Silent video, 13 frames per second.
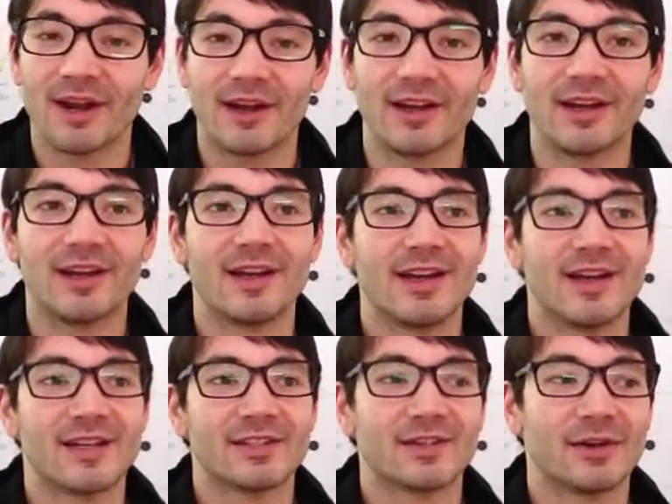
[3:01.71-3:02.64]
area.
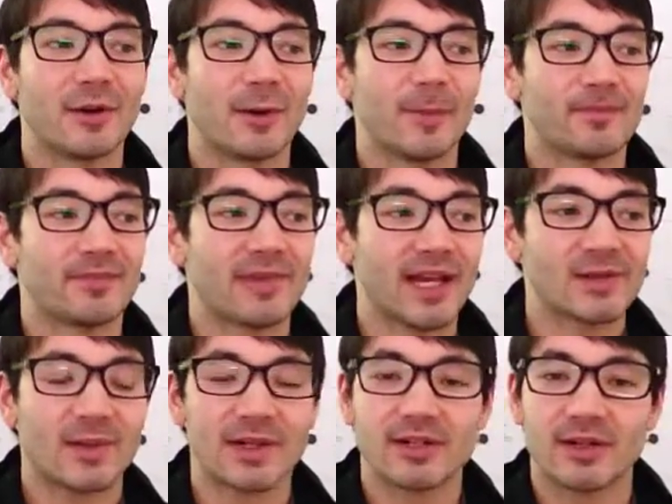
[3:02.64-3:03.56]
So
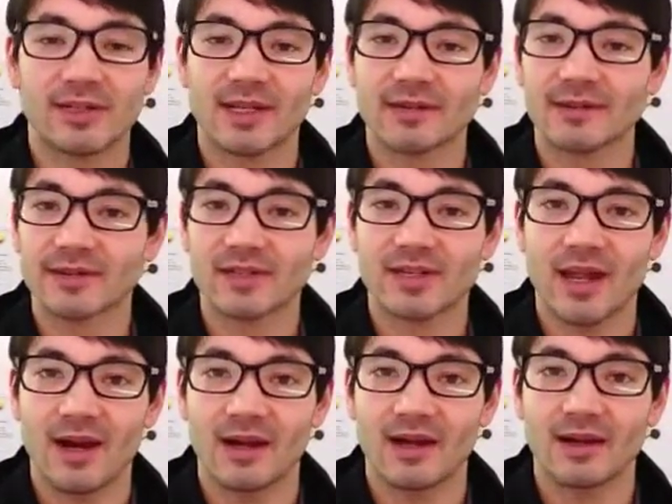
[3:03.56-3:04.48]
that's when I started to get a little
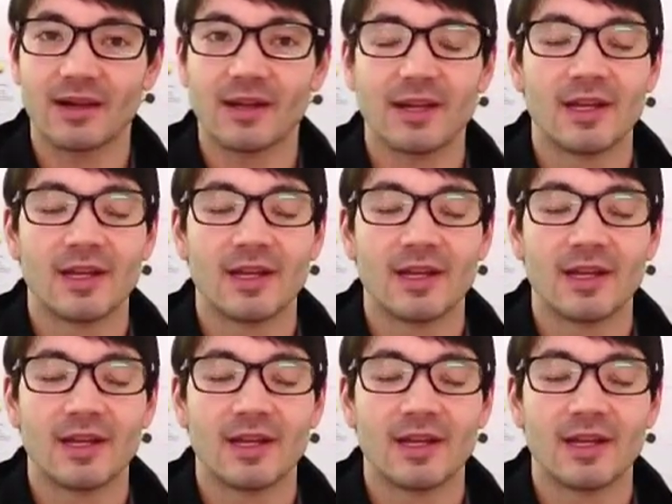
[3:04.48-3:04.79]
scared.